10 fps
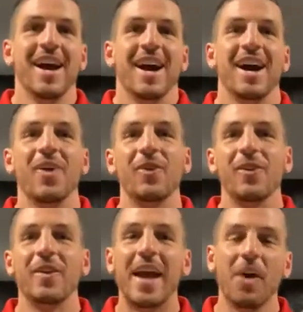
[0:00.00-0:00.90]

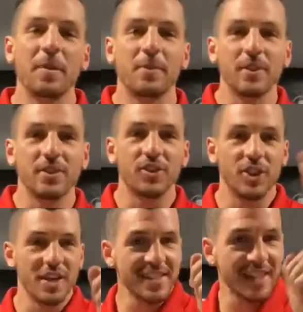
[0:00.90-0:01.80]
where we help people
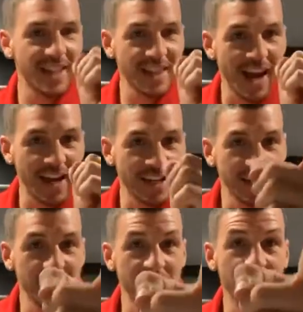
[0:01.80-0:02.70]
just like
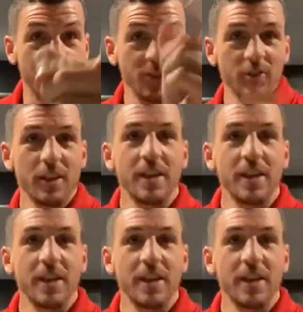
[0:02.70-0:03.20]
you